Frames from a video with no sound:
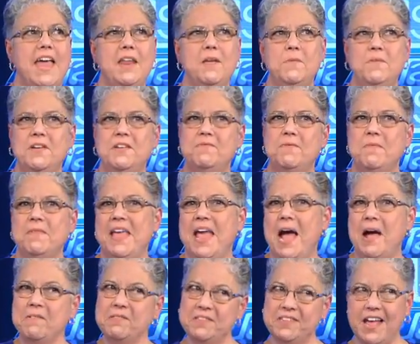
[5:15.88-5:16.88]
anyone from the
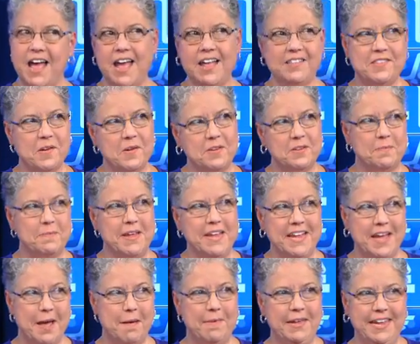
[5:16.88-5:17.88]
outside, so to
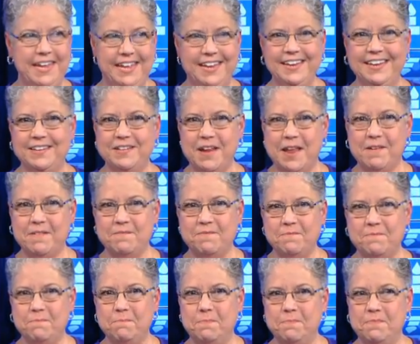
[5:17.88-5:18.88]
speak, coming in and,
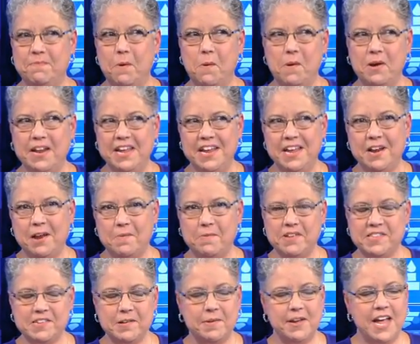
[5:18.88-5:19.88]
and horning in on
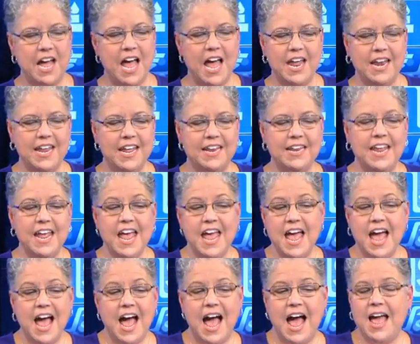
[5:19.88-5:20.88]
what's going on. And
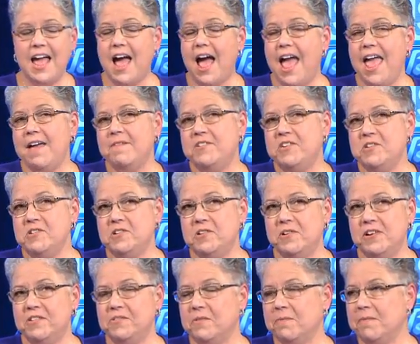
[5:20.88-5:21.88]
I have two
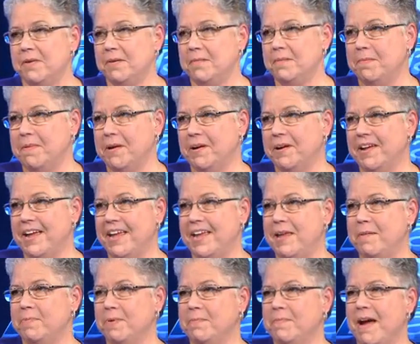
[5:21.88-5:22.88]
degrees from William and Mary. I
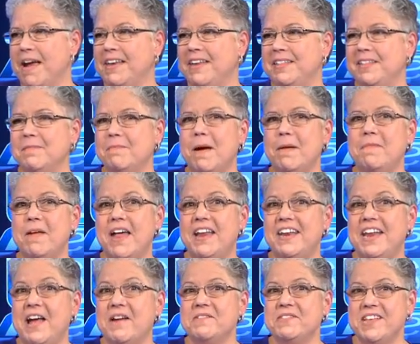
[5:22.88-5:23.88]
keep reminding them I'm not
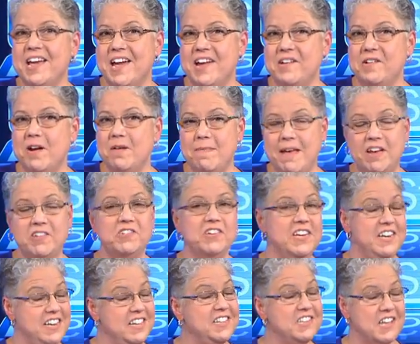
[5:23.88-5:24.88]
an outsider. I'm
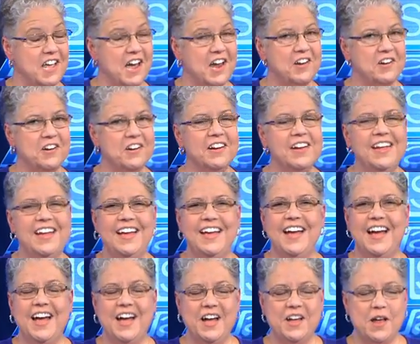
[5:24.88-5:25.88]
actually an insider.
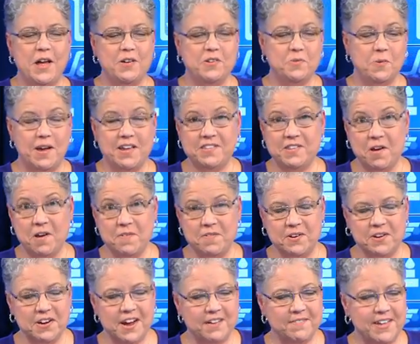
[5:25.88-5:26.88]
Uh, twice
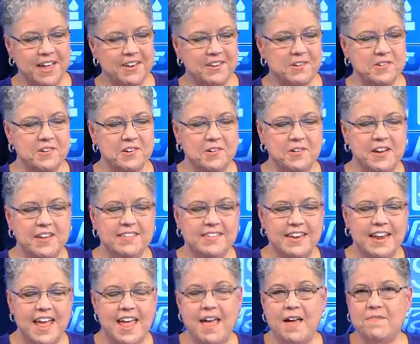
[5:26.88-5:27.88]
over, I've got two degrees,
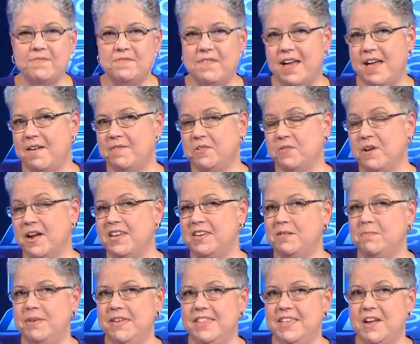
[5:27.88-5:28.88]
and I have I have a right
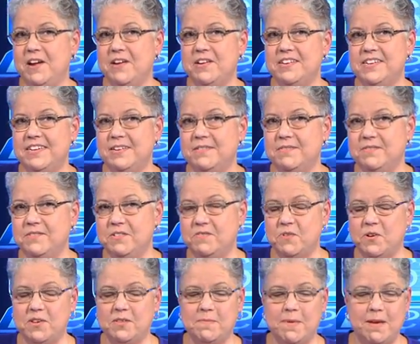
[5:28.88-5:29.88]
to be there and to to
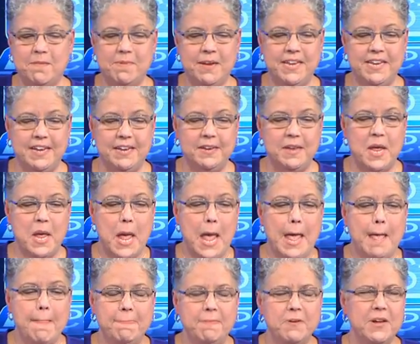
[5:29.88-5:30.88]
voice my opinion. And
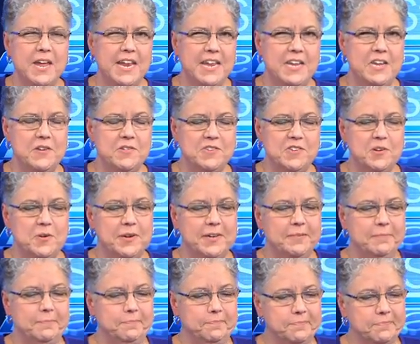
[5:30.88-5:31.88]
they're getting used to
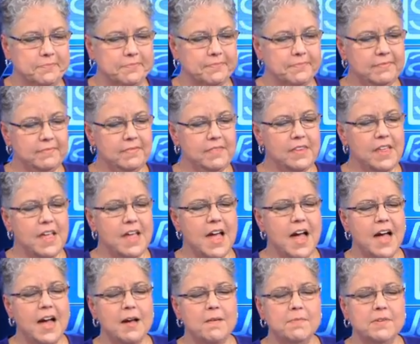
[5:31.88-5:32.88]
it.
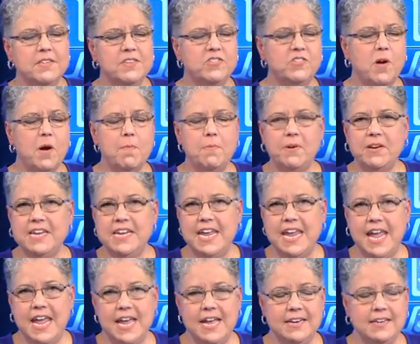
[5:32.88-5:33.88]
Uh, but show up when you
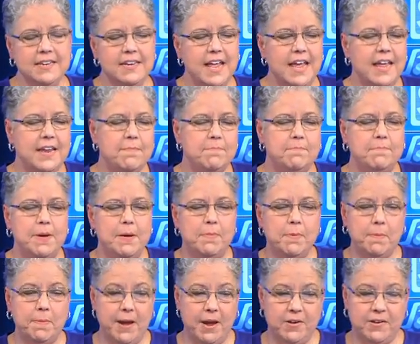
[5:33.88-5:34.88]
can and be
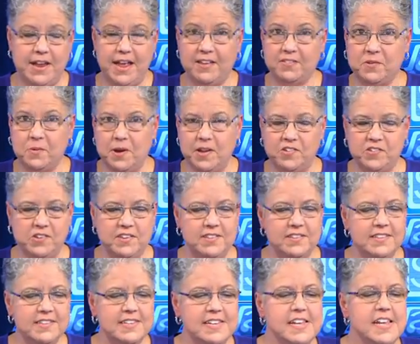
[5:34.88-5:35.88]
prepared to ask
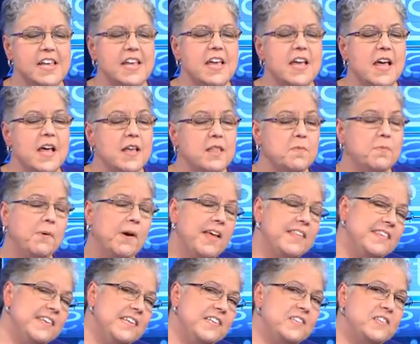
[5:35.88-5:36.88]
questions. The
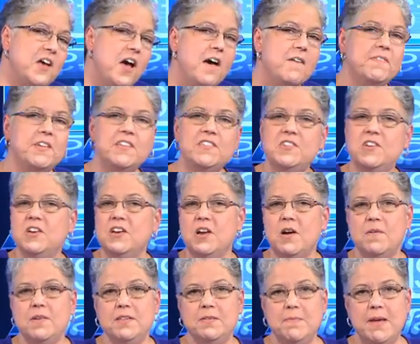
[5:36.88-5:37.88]
president's office. You could
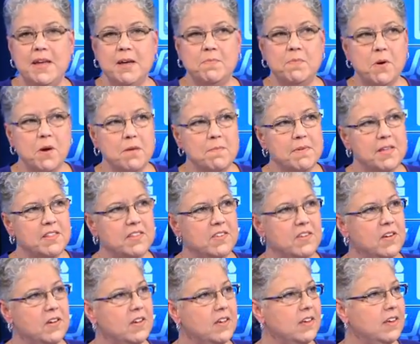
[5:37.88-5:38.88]
always make
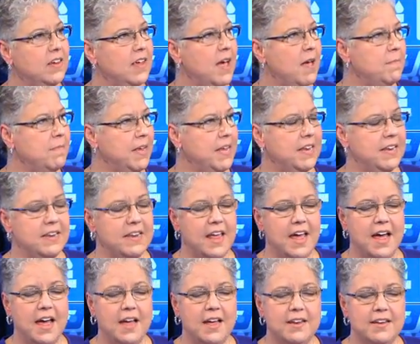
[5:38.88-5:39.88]
appointments. You could come in
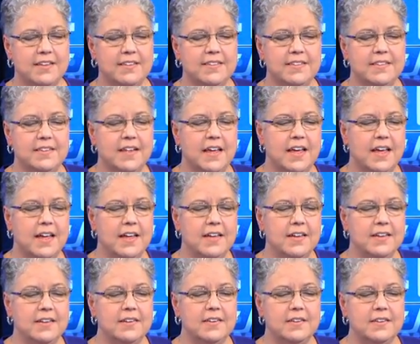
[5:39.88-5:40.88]
uh, to uh,
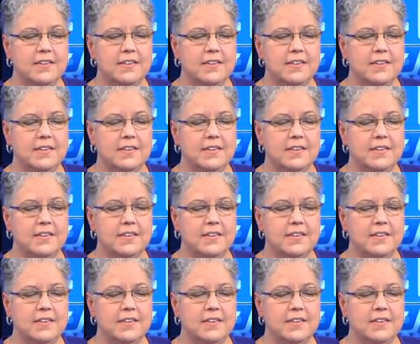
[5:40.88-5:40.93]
